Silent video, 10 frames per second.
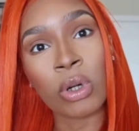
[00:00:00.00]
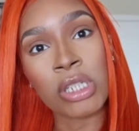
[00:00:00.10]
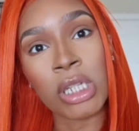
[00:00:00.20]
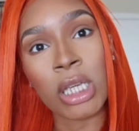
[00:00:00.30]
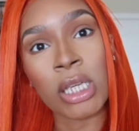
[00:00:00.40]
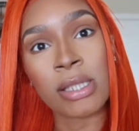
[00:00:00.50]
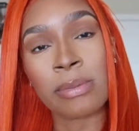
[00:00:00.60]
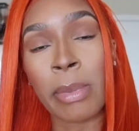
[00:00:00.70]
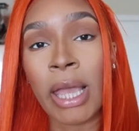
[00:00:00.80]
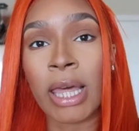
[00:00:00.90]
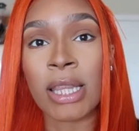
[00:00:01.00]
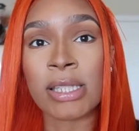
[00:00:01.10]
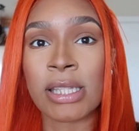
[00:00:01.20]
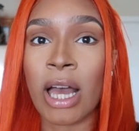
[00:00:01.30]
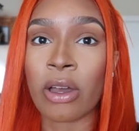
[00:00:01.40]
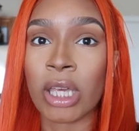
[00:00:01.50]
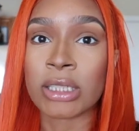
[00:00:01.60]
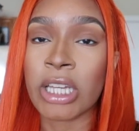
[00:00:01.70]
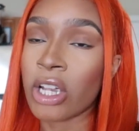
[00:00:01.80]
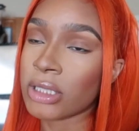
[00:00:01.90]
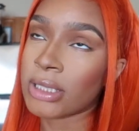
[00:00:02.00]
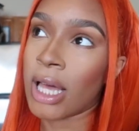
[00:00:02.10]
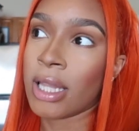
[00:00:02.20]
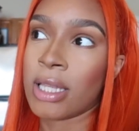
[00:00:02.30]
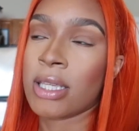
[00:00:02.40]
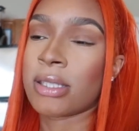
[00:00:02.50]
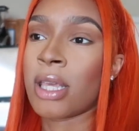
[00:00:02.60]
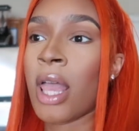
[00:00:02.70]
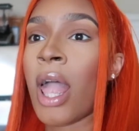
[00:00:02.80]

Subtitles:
which is Megan Thee Stallion's hairstylist.